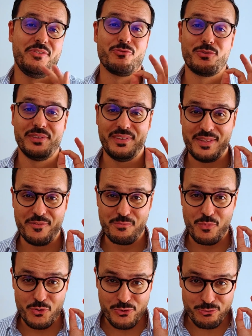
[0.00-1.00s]
really the
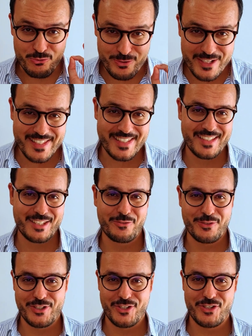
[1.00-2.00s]
most recent
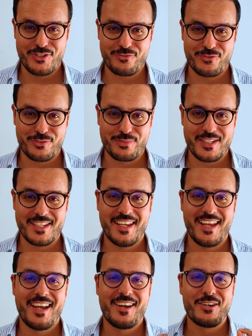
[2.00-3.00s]
acquisition for
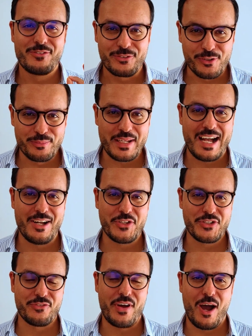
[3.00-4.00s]
me from the
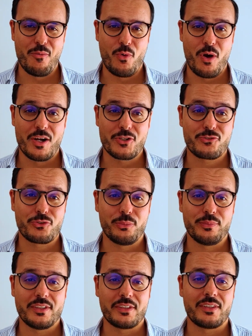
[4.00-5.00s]
house of Amouage,
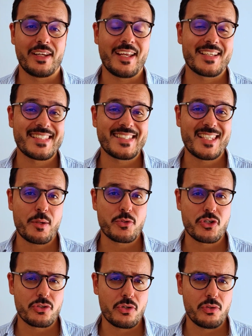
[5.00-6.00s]
from their
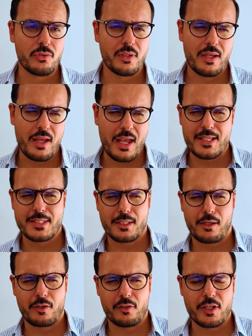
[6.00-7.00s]
exceptional
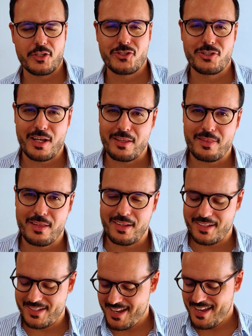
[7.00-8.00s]
Extrait collection, I
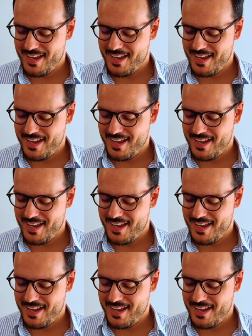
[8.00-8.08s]
think.